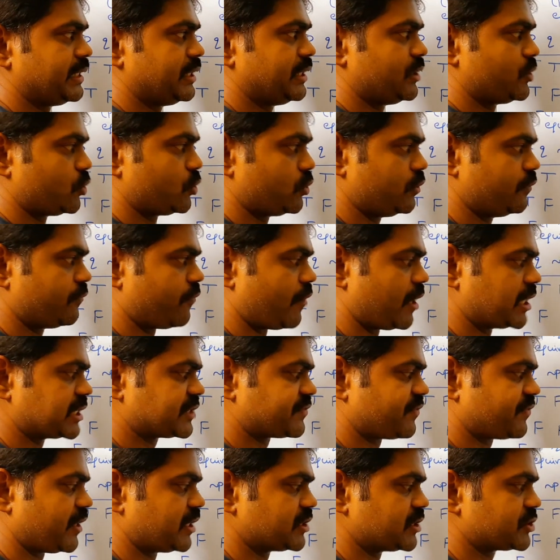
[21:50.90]
true, false,
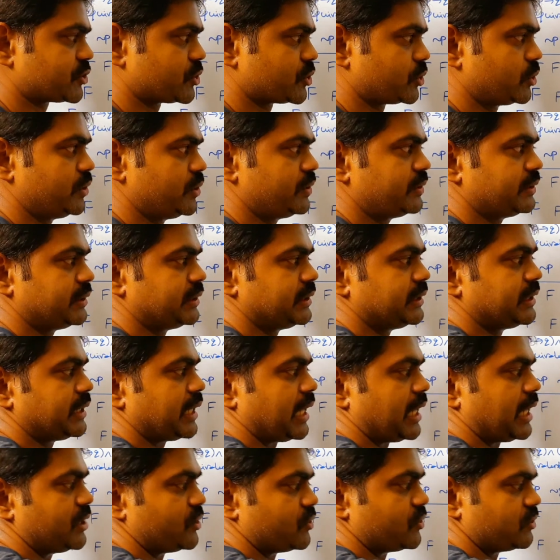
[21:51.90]
false, true,
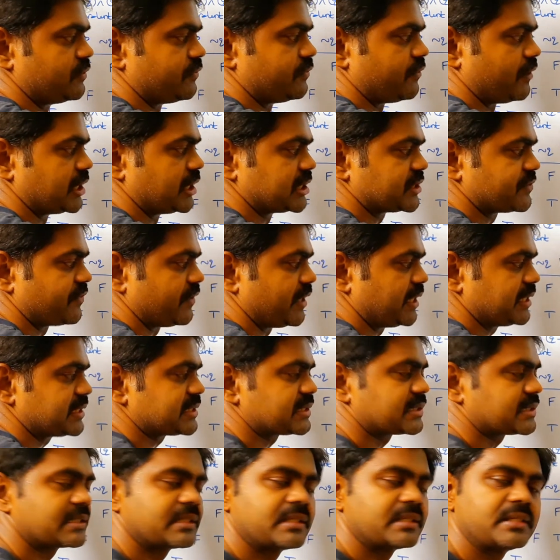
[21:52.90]
and true, false,
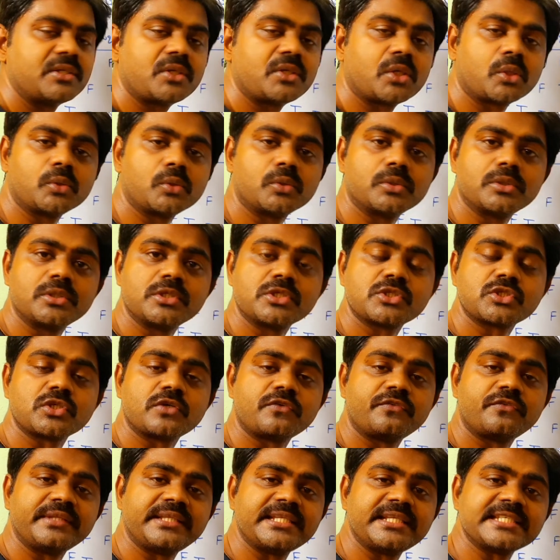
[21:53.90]
false, true. So
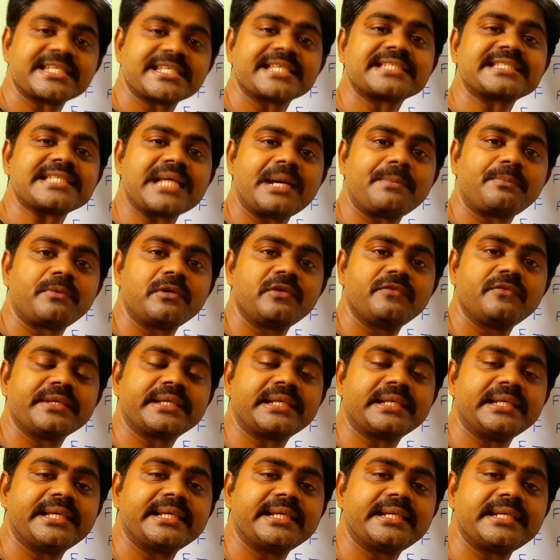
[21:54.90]
with this example, we
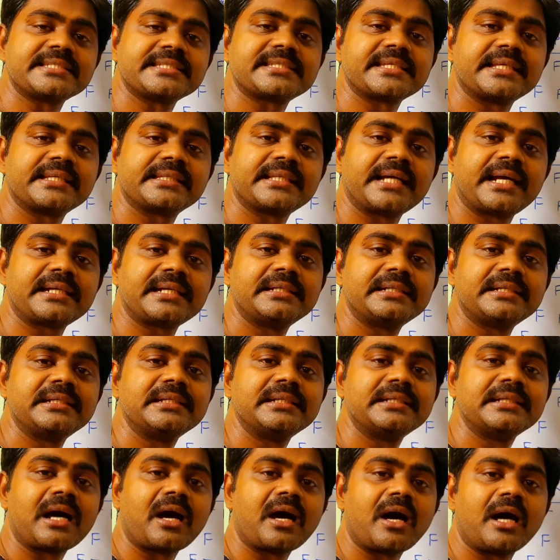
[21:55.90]
clearly say
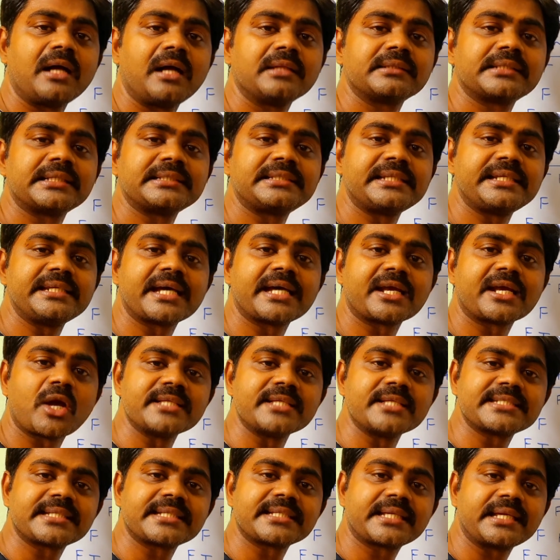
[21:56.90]
that all the three are
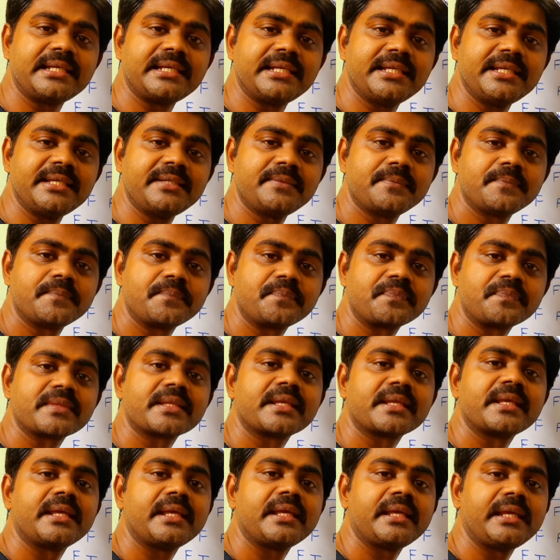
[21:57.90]
logically
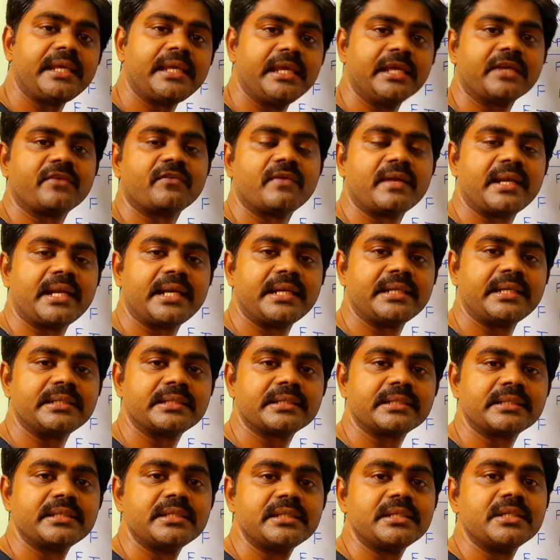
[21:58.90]

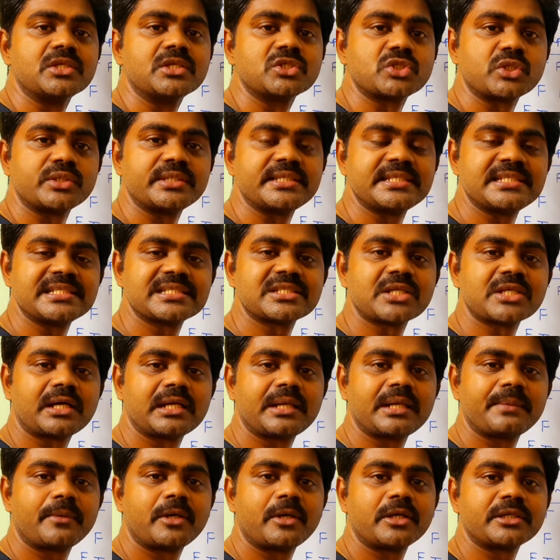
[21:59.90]
equivalent. So this is all
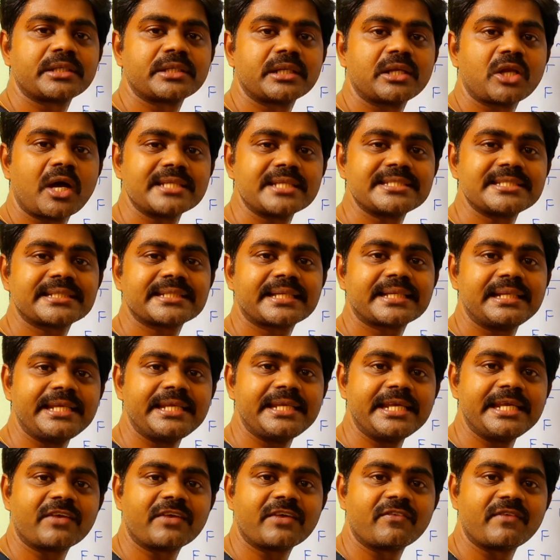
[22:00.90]
about logical
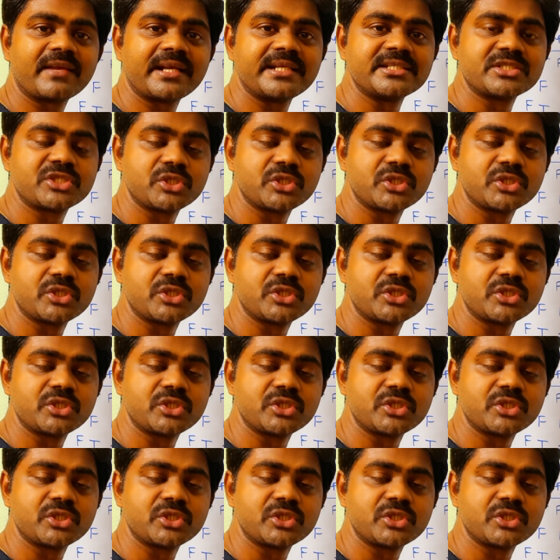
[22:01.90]
equivalence